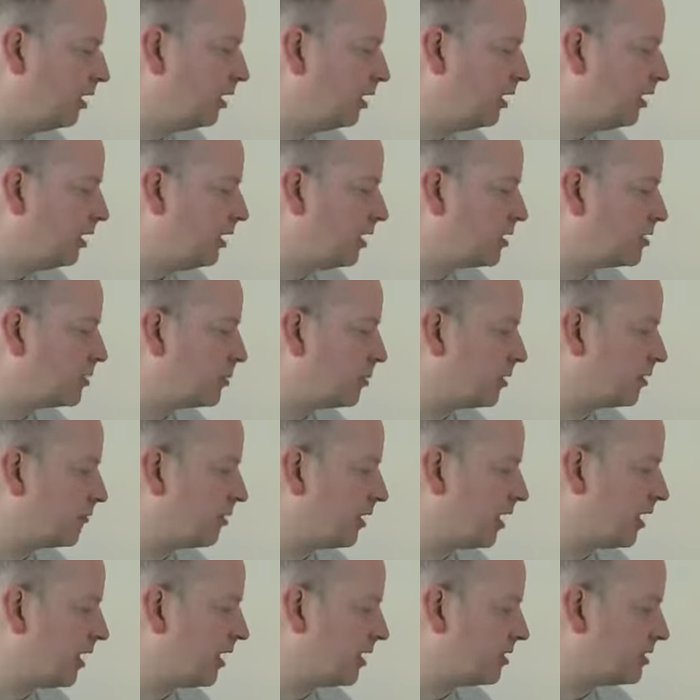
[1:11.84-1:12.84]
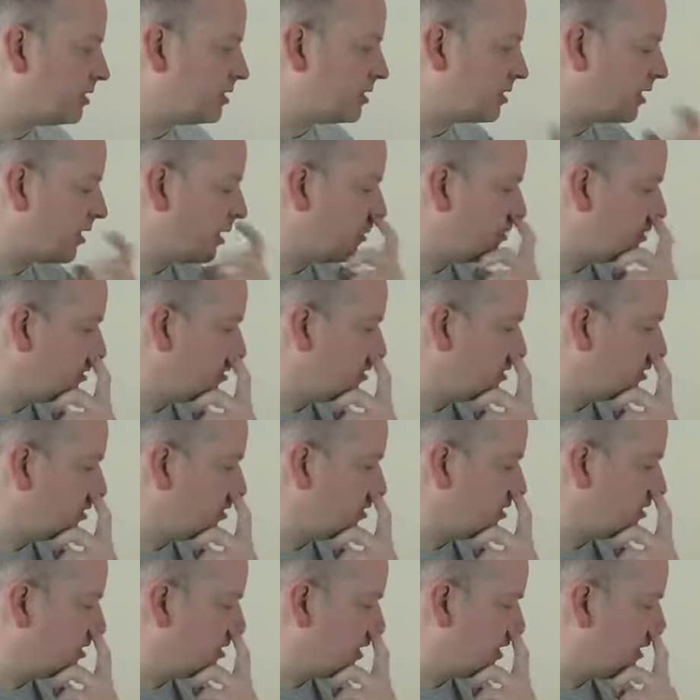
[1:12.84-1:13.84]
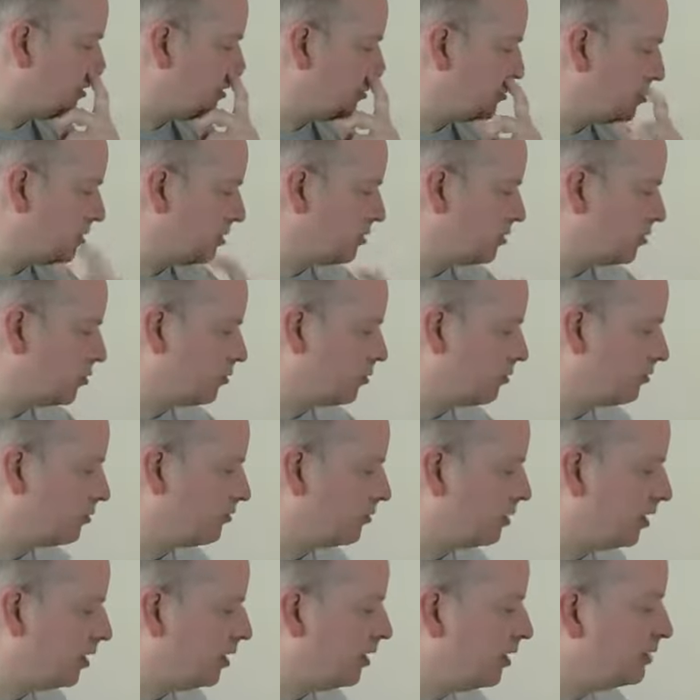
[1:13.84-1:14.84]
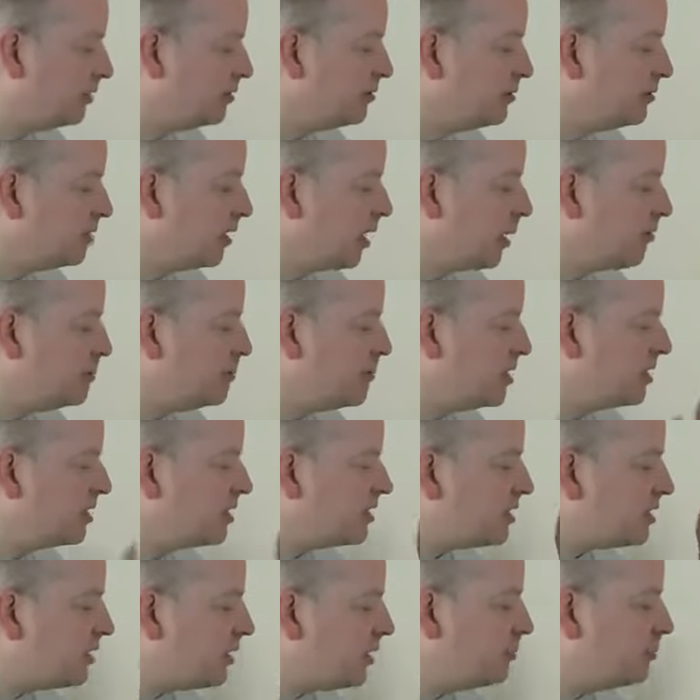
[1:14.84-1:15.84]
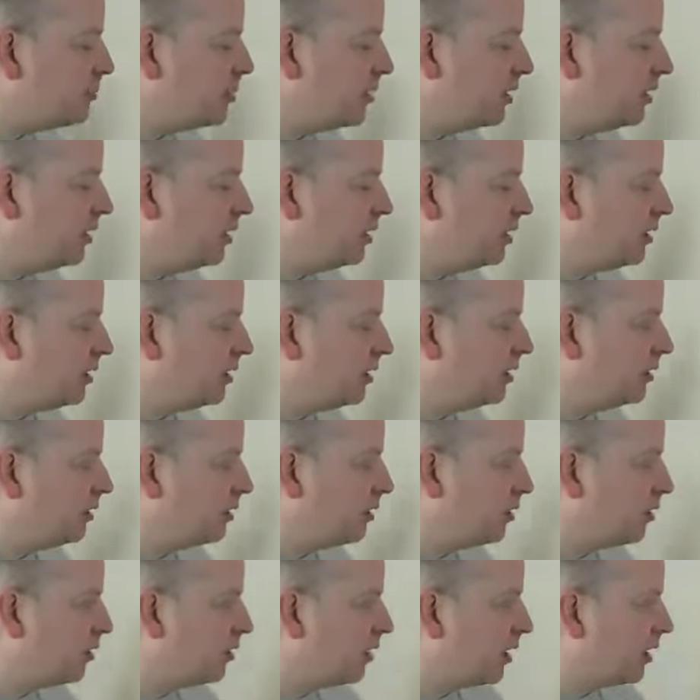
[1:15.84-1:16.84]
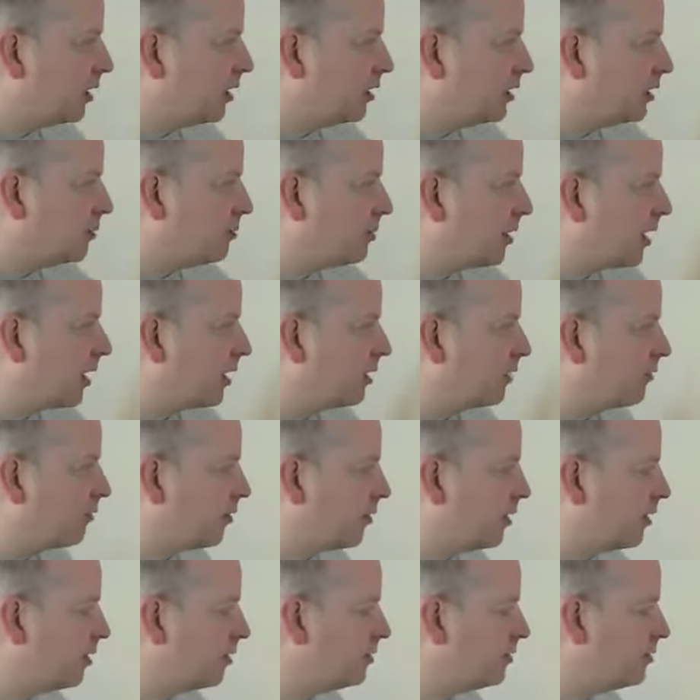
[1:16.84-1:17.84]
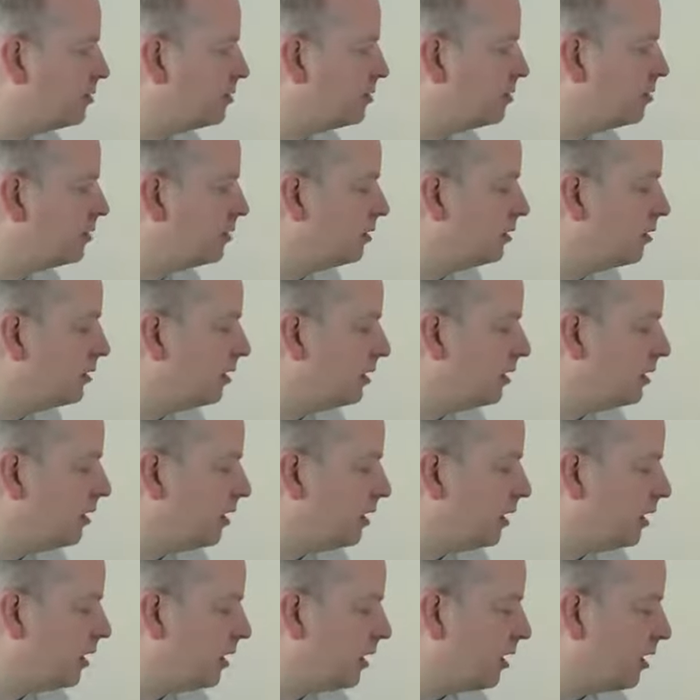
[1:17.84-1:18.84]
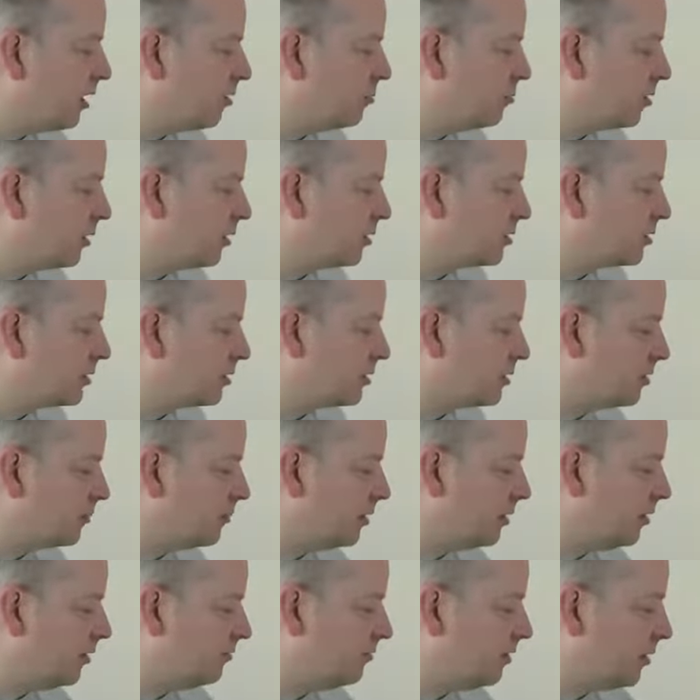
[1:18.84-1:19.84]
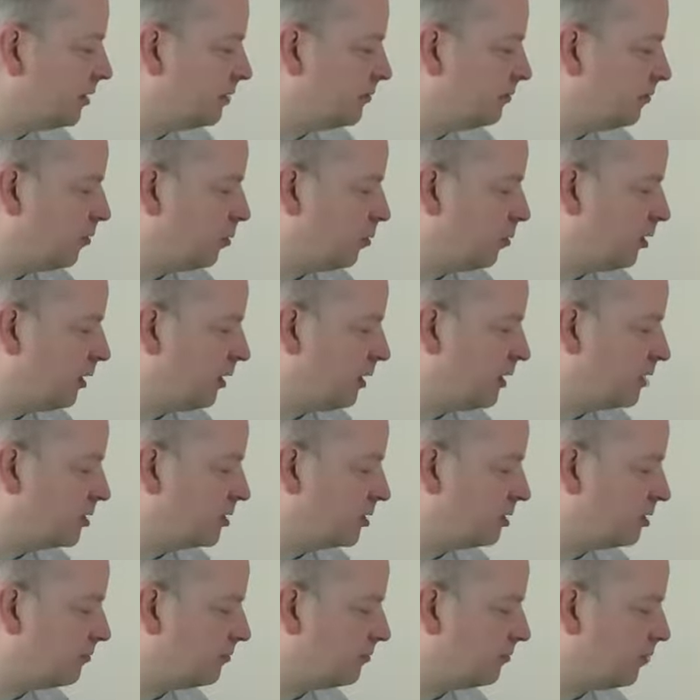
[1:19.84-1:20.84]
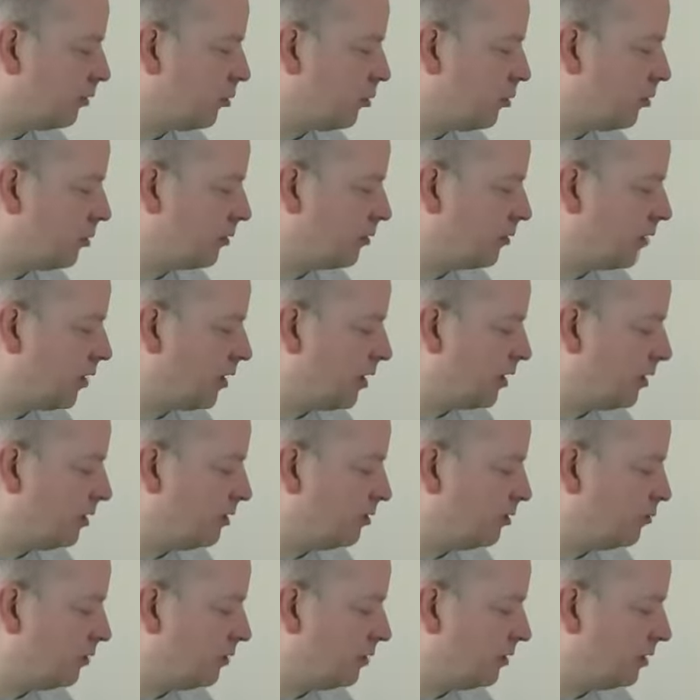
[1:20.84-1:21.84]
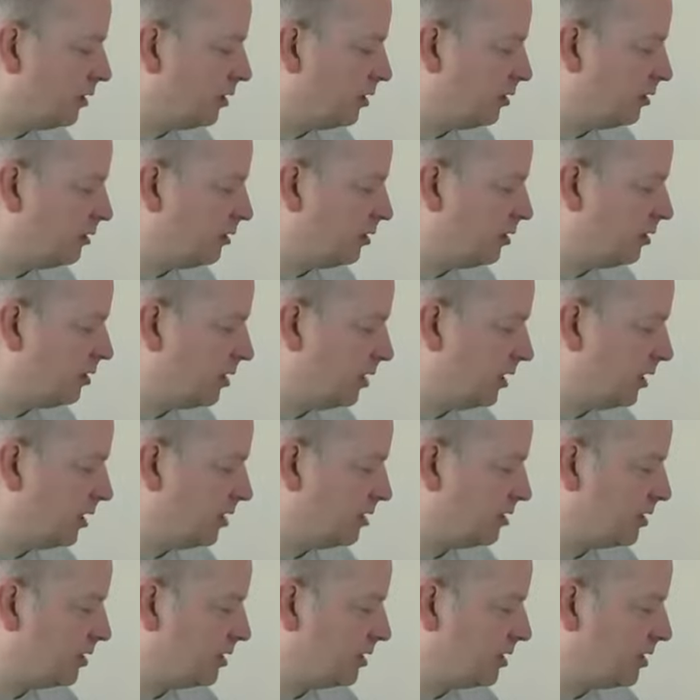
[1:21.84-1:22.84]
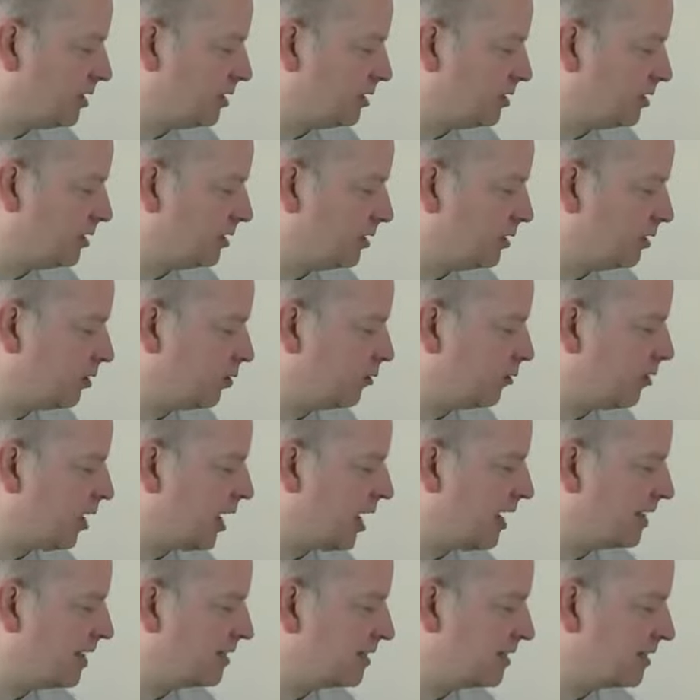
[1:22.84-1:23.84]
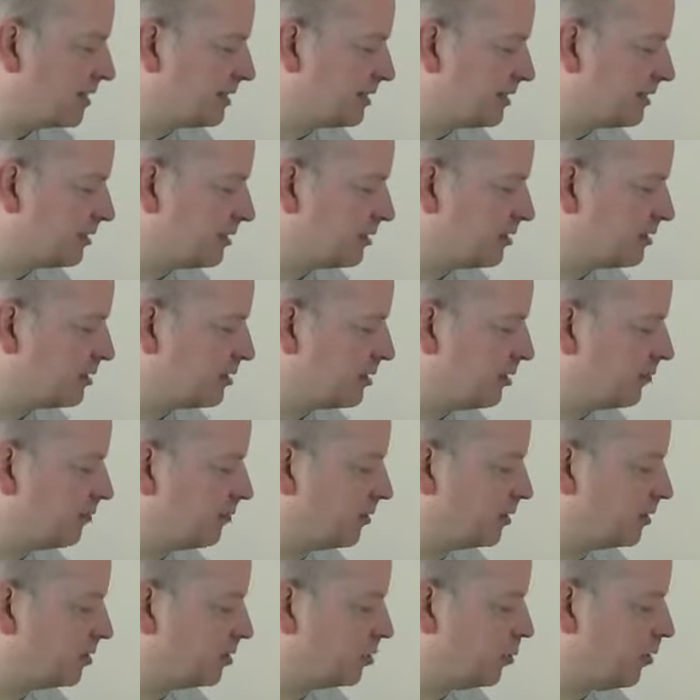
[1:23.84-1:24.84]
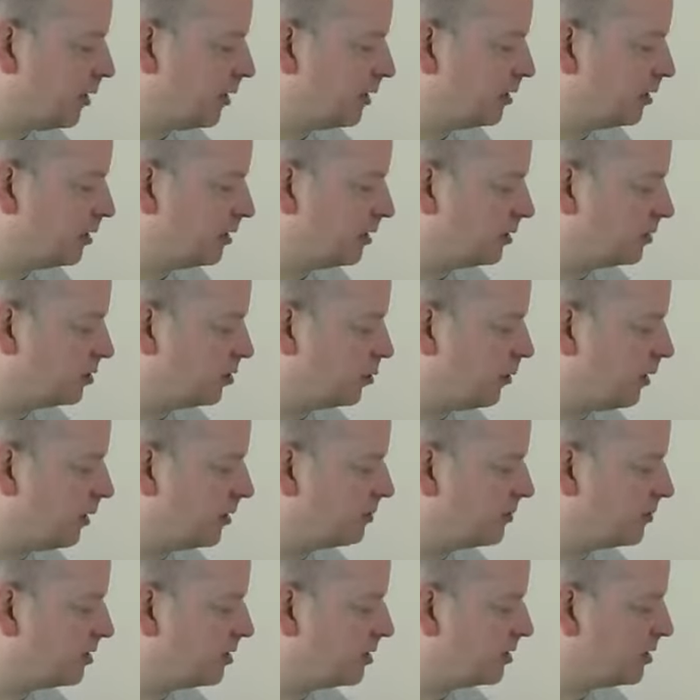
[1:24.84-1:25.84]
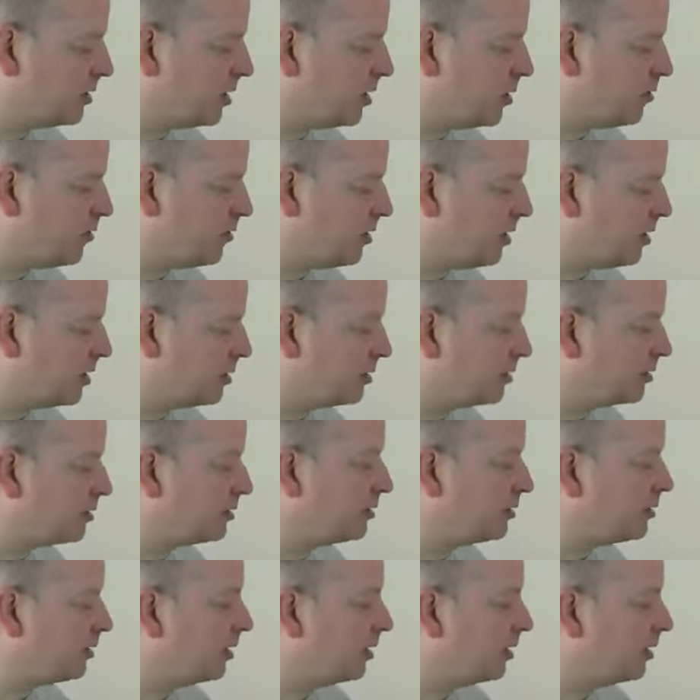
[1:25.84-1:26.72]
It's a bit of a landscape, as you can see. There's a sort of a misty building lurking in the background. But it's got some lovely foliage in the foreground with the daisies and the grasses and stuff. And it's quite mysterious,